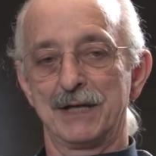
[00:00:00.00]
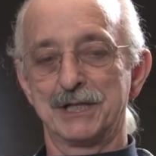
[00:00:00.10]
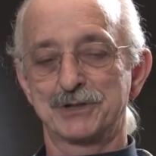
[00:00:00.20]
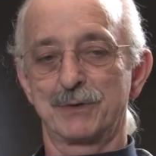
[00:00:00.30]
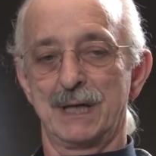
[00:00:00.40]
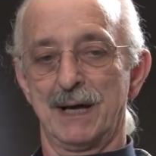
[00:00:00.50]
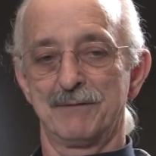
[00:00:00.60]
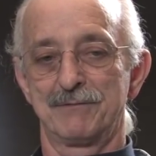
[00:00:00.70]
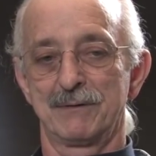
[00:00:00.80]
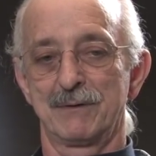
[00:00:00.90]
a history
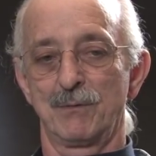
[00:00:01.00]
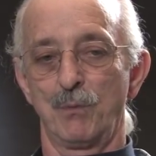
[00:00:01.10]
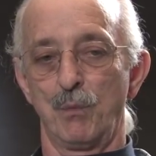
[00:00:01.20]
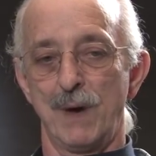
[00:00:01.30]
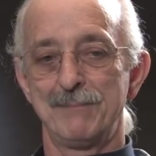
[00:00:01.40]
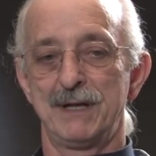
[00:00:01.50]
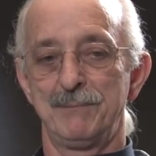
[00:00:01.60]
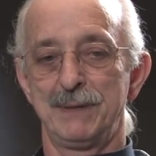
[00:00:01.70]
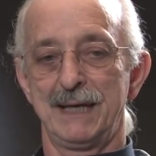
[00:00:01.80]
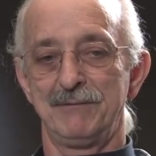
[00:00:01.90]
of
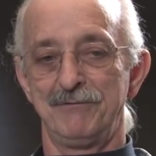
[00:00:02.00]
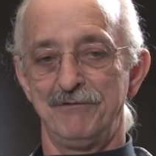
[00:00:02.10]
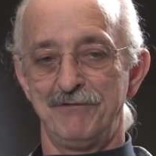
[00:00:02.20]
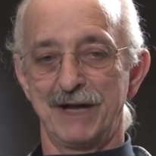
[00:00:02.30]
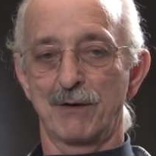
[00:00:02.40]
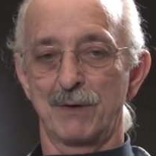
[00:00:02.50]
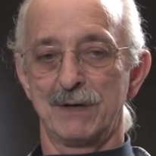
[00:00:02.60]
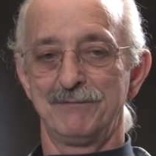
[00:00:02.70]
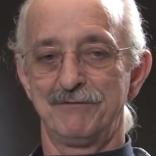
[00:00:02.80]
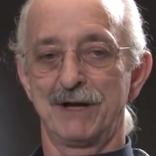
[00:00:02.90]
women being
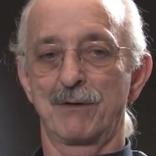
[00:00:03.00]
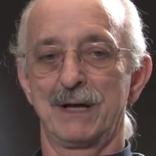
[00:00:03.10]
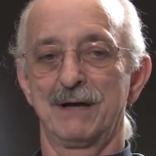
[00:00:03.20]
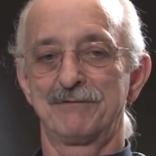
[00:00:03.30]
very, very